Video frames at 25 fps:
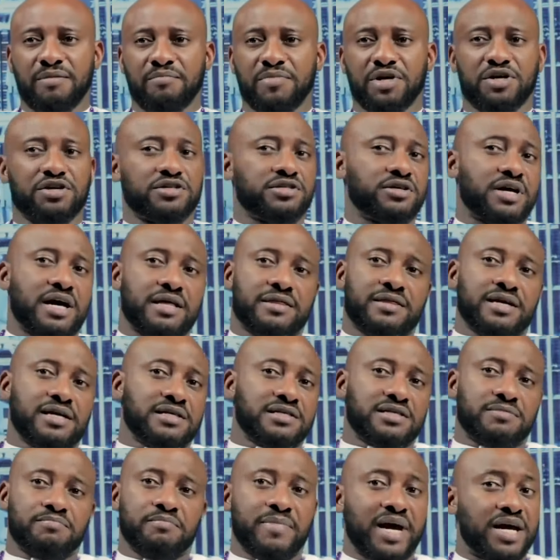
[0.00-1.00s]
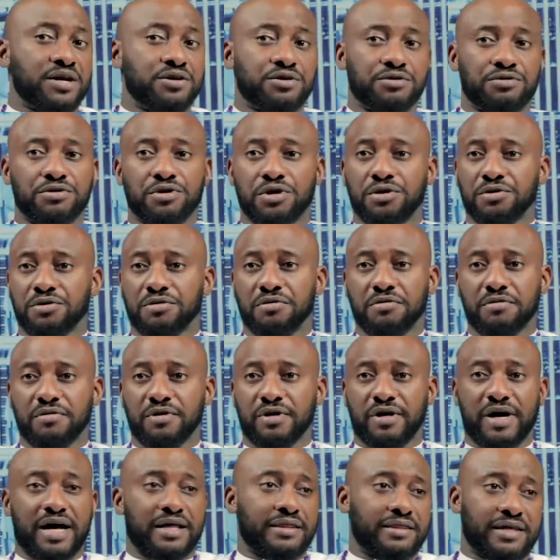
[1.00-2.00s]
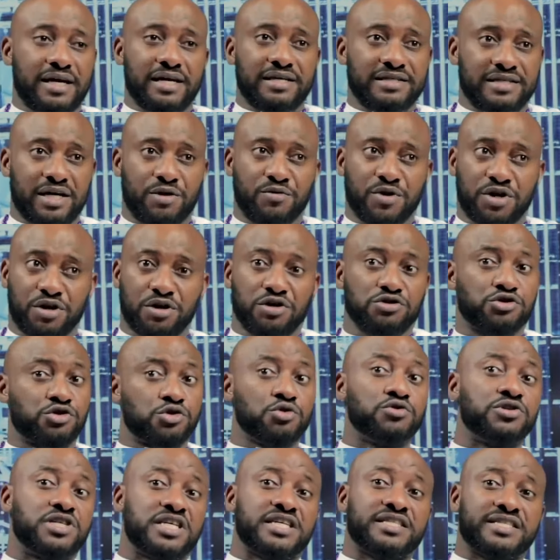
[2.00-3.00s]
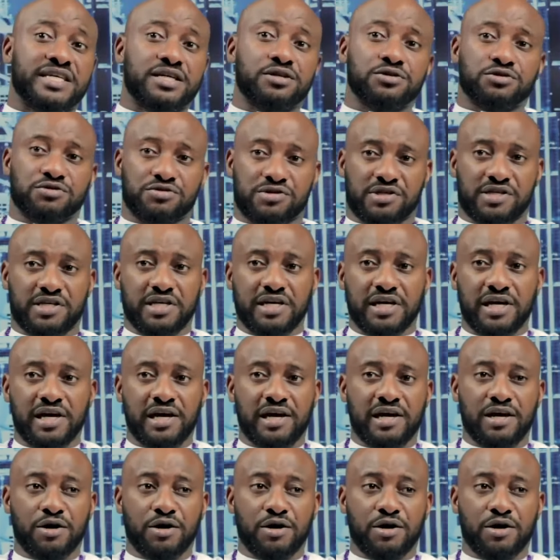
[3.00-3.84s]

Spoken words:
Because there are things that men don't know. There are things that we're not so detailed to see.